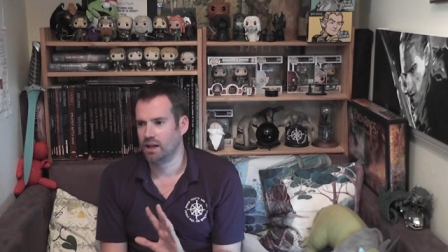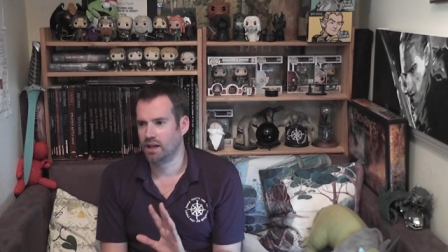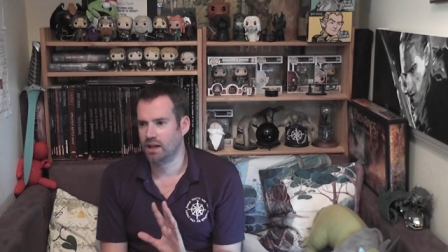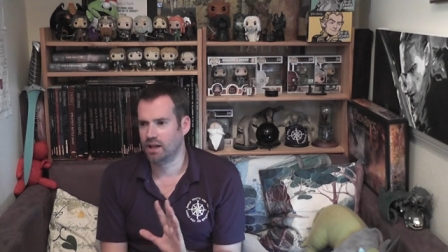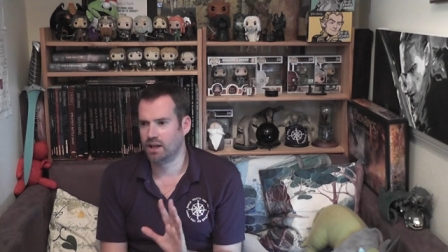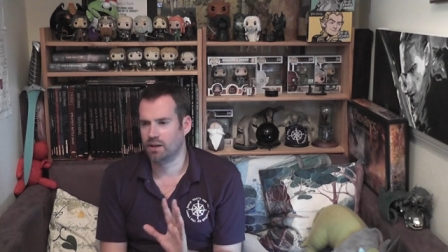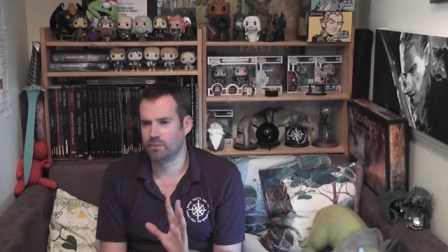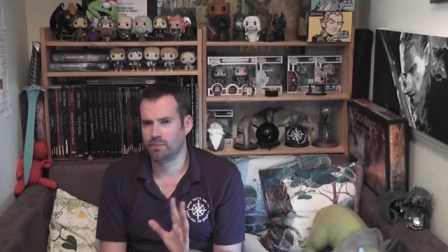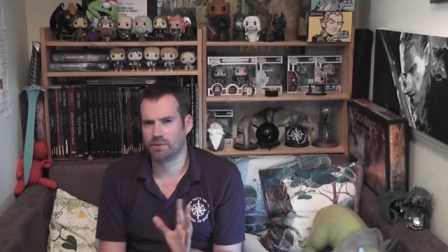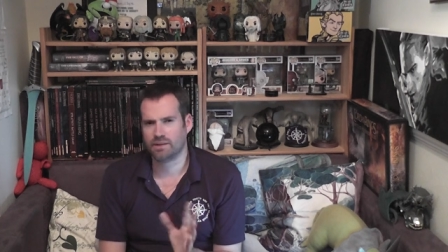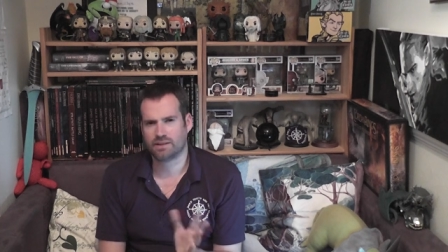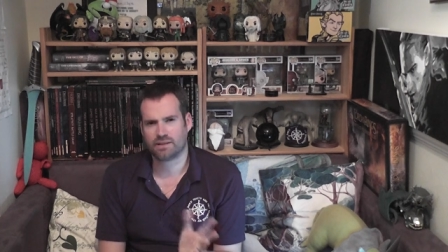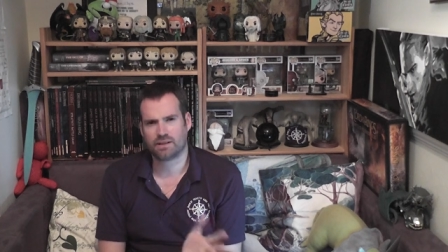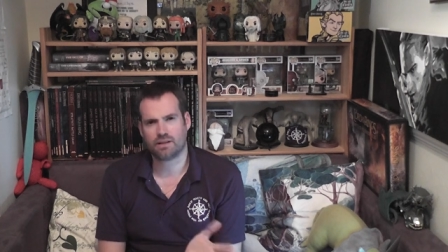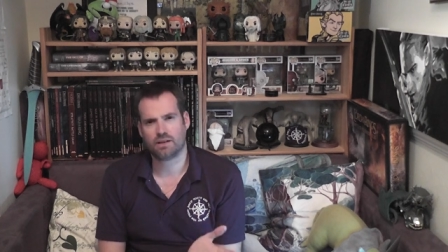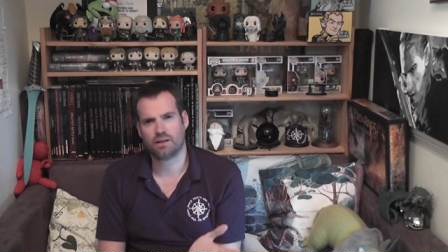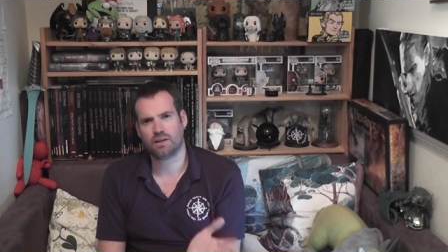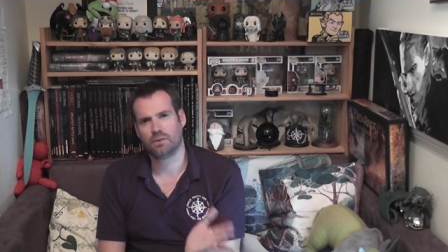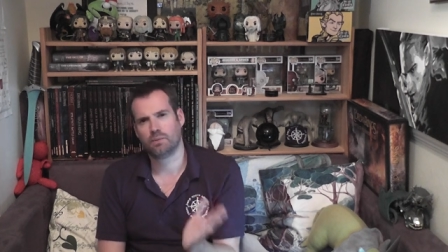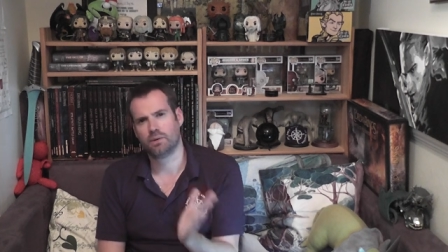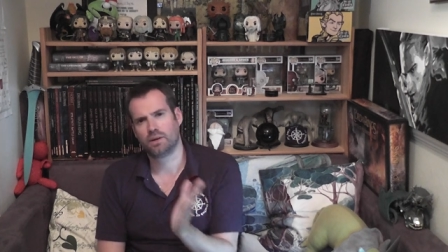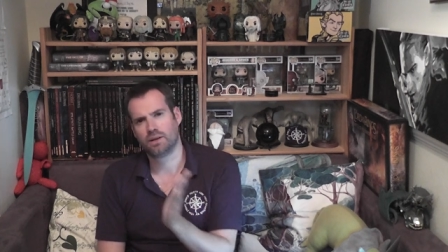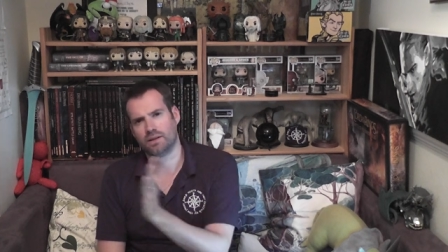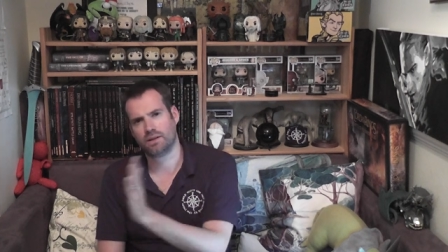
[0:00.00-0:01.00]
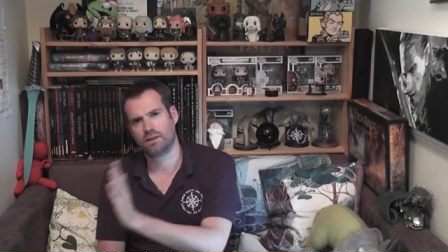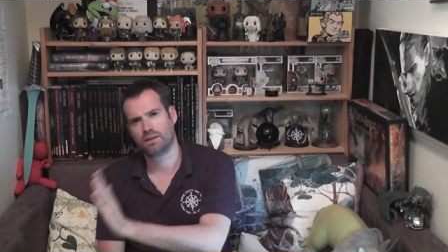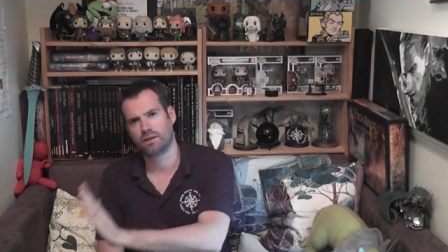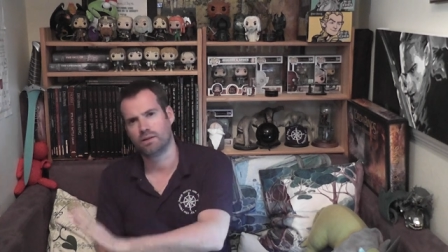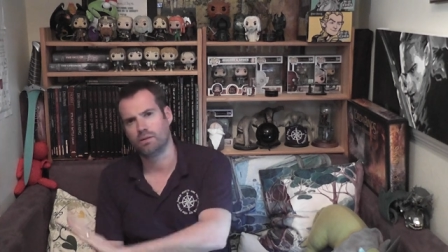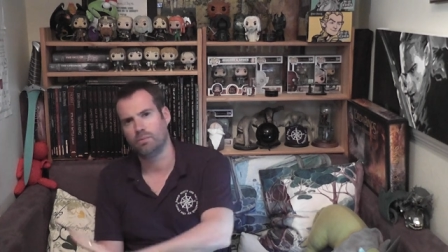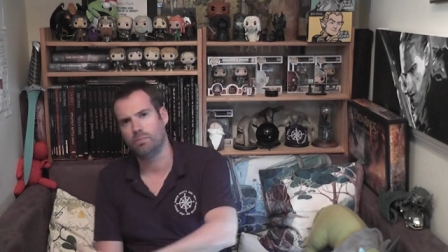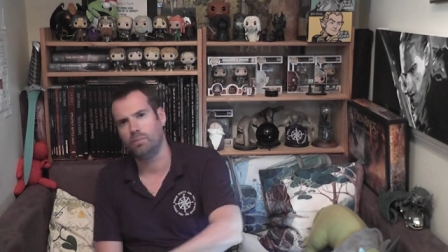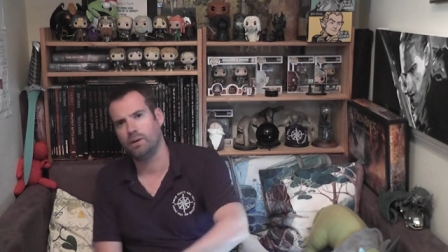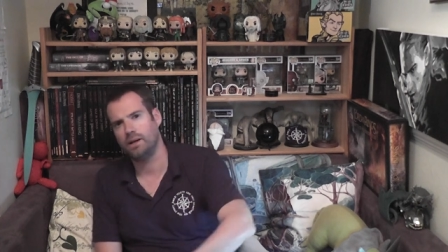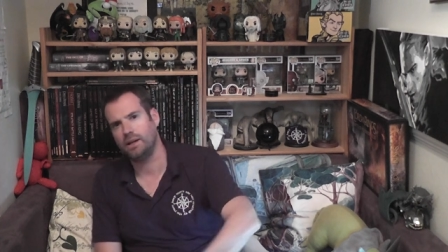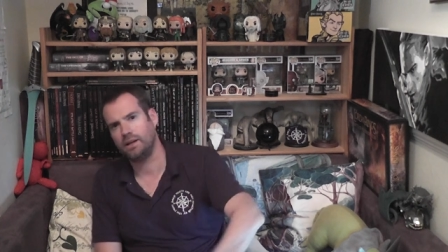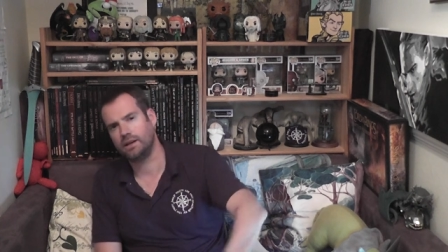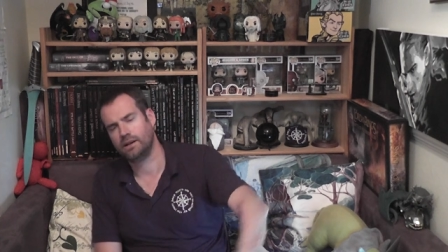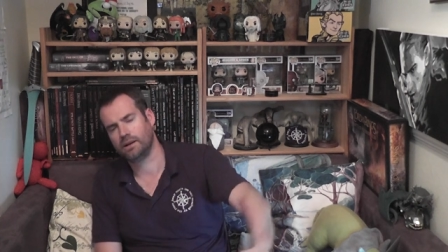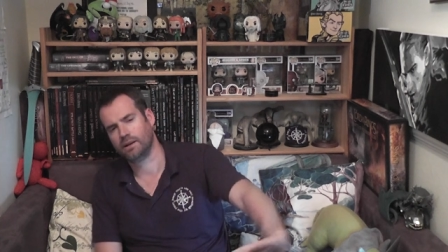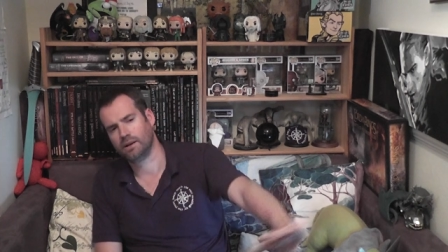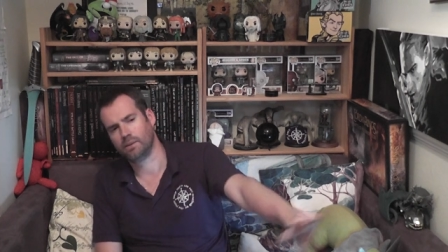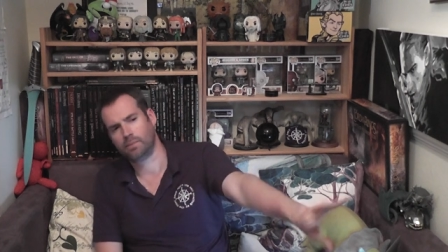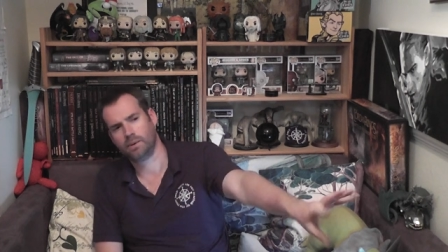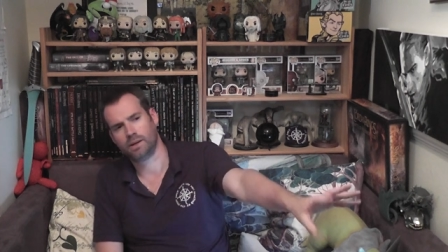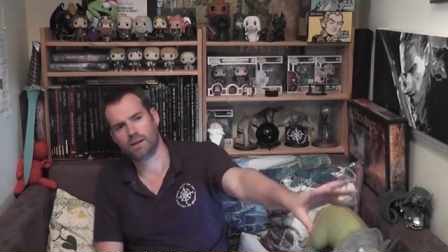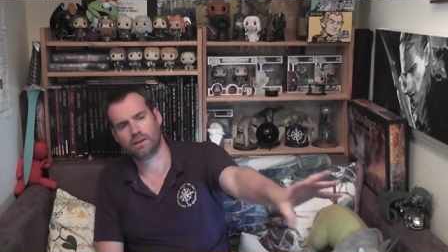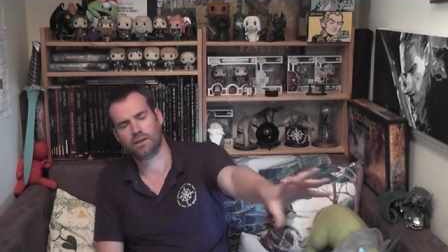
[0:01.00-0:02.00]
um, it's kind of like when I did the Crebain
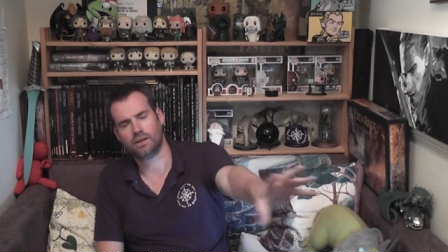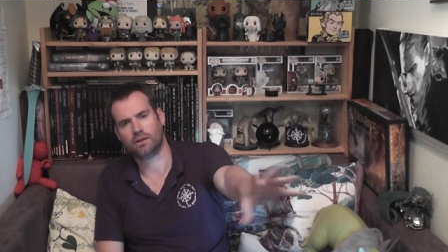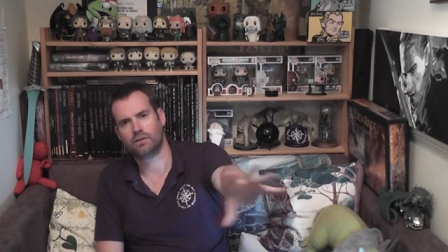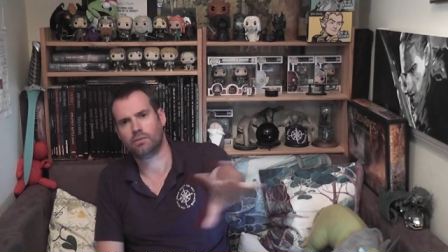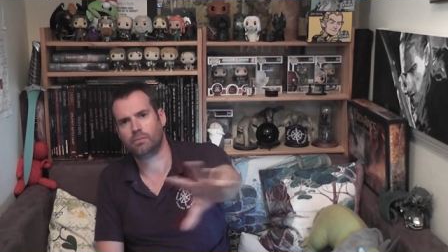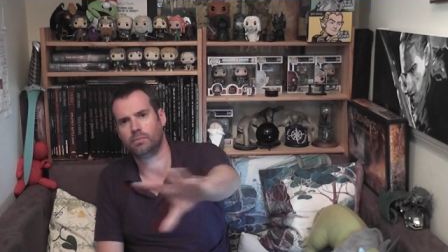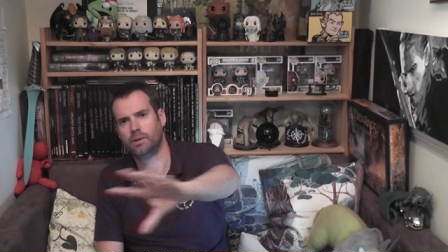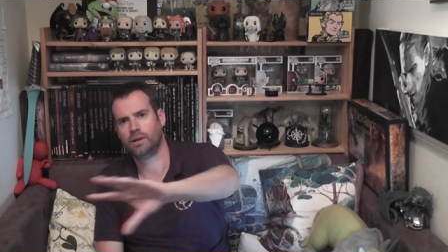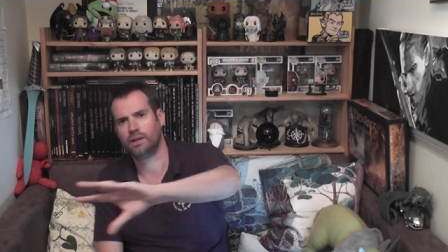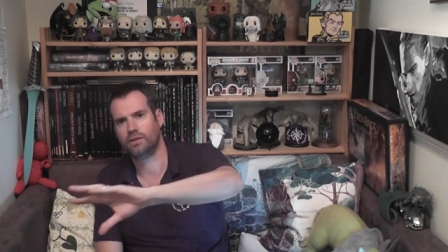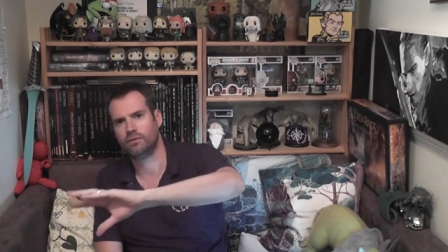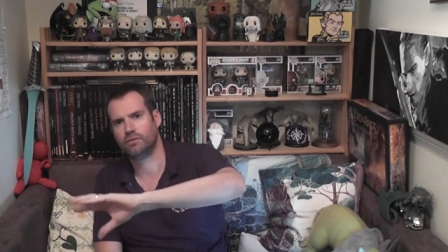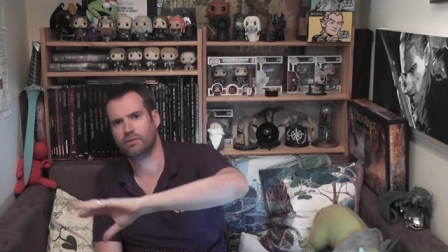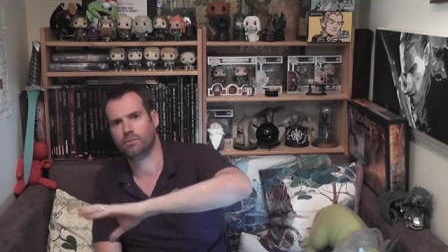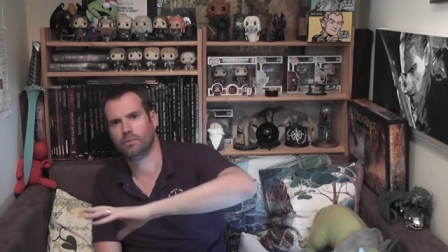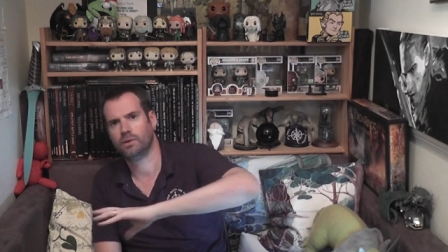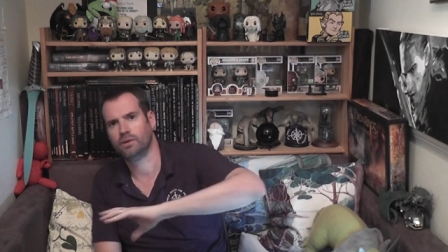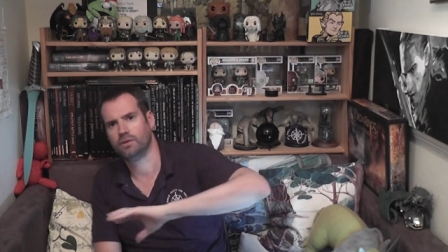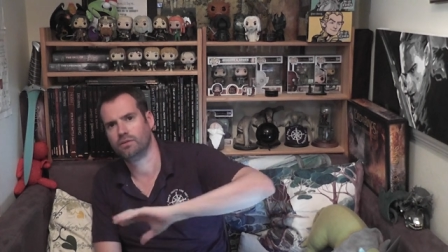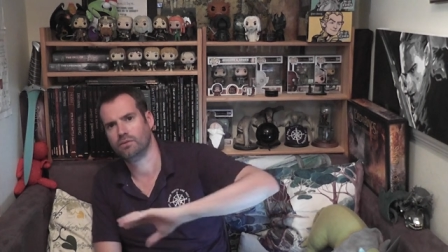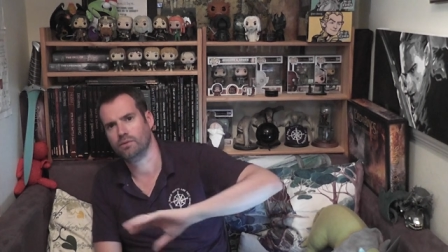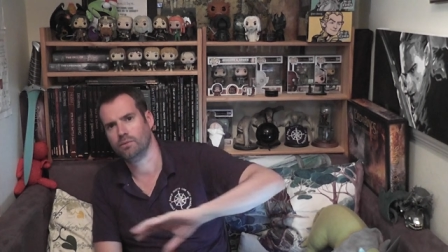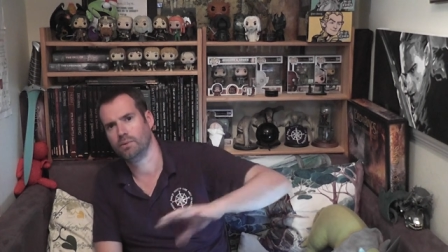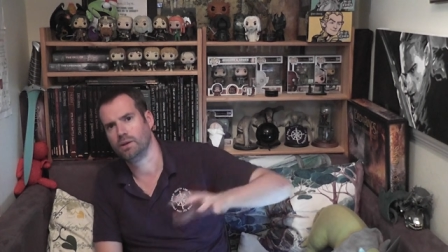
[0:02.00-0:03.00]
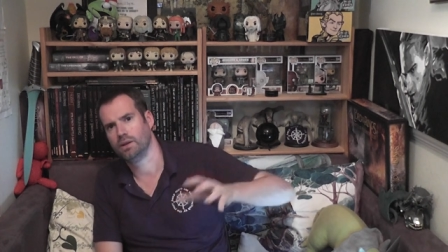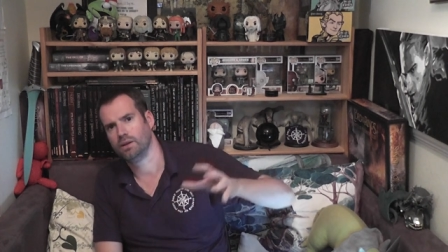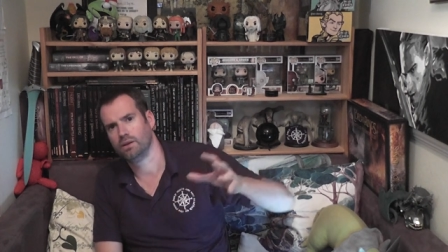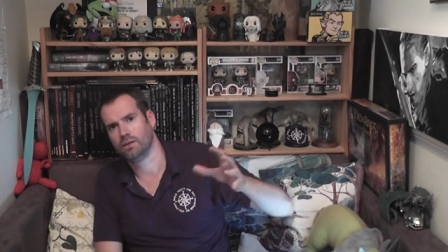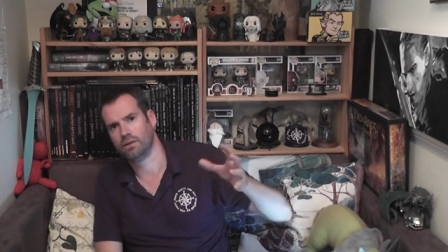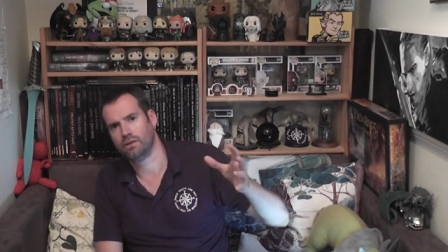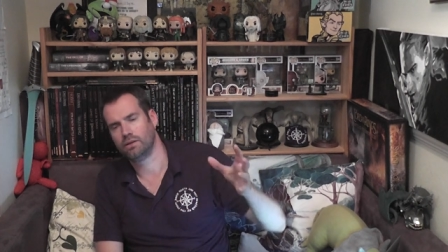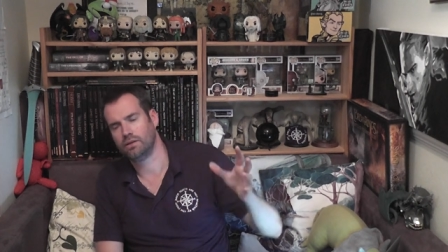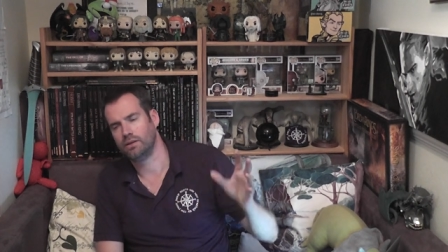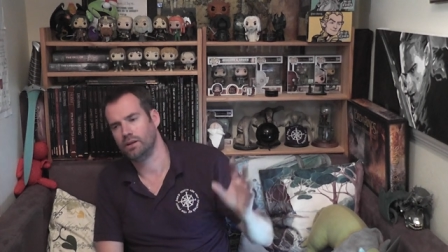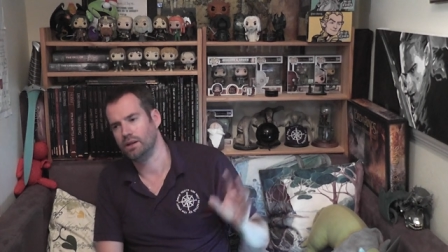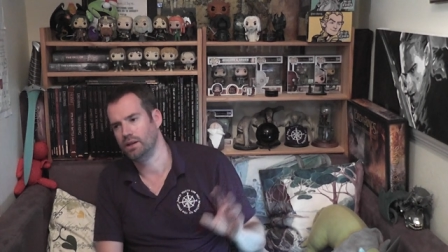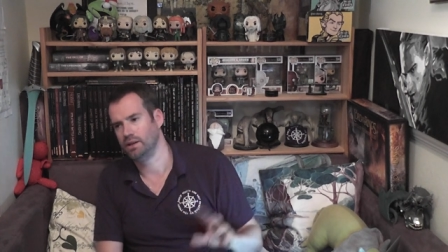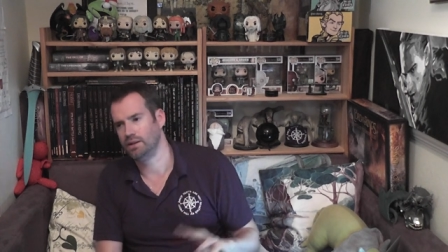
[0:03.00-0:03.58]
and I painted the Crebain for most of a month